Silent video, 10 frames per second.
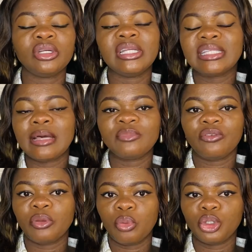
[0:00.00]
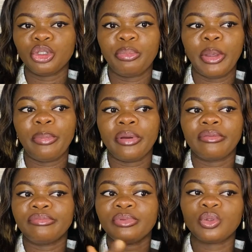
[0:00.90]
in terms of the motion paper?
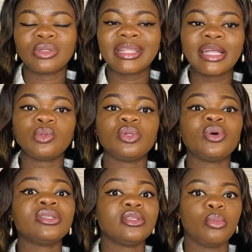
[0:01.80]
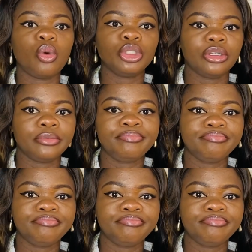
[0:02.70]
To start with, what is a motion?